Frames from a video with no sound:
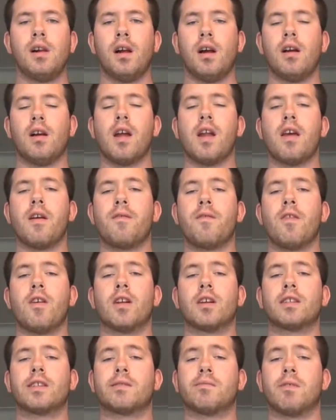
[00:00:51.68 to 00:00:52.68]
Alright
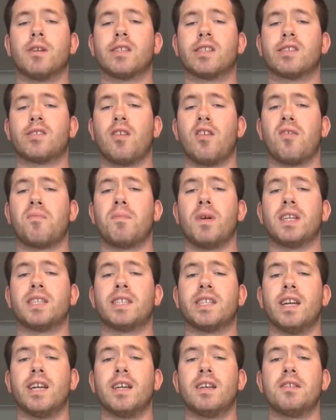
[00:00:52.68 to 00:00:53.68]
everyone, I just want to start off by
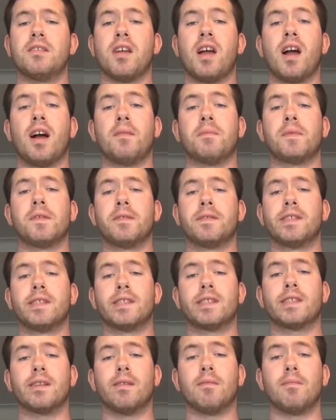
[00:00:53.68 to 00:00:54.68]
saying that I'm
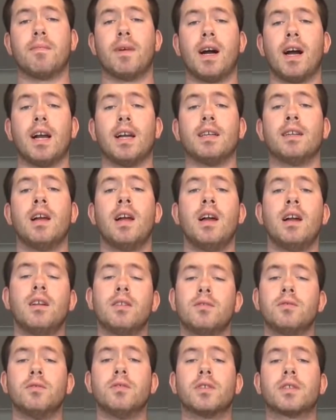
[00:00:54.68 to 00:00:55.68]
using some of my
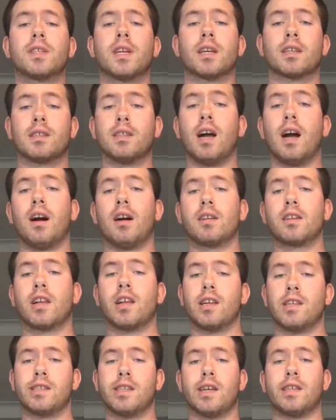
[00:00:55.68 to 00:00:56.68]
newer
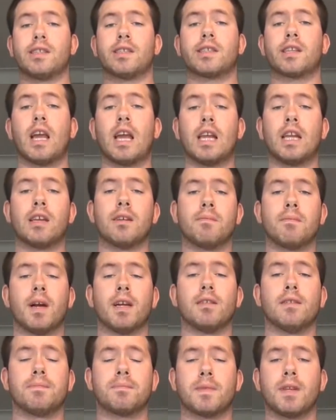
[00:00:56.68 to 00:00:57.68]
technology as I stated in
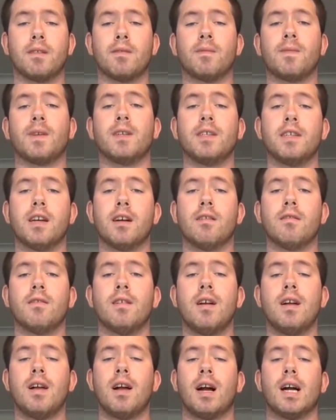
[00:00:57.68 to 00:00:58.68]
my update video.
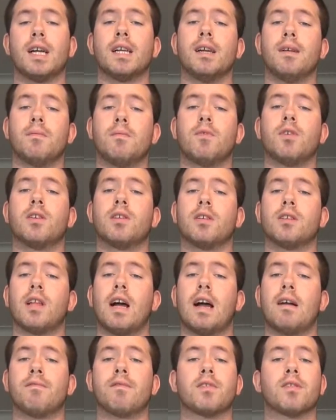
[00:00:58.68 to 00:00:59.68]
I am wearing a
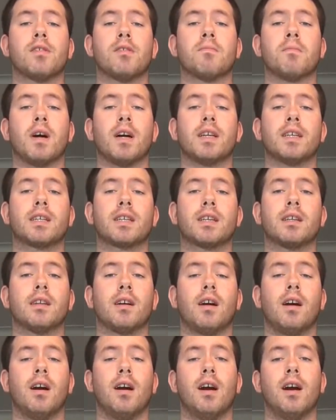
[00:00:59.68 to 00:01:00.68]
lavalier mic.
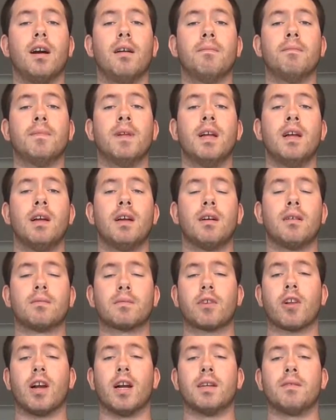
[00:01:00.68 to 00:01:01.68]
I'm
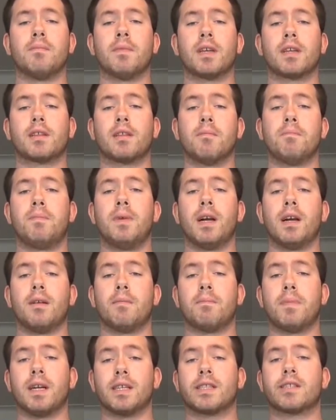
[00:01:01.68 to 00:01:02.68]
trying to make the
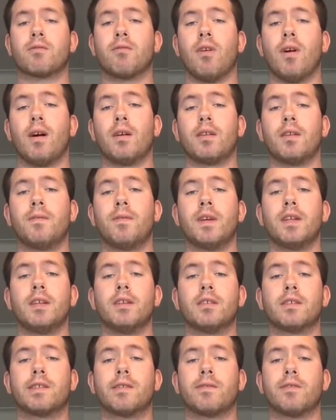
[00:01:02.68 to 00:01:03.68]
best quality
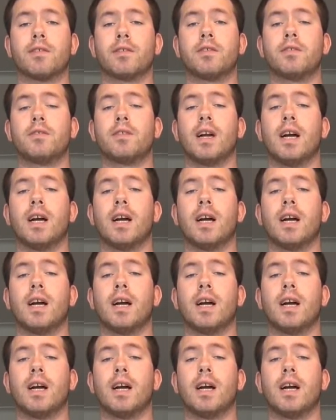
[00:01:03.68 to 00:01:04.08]
videos for you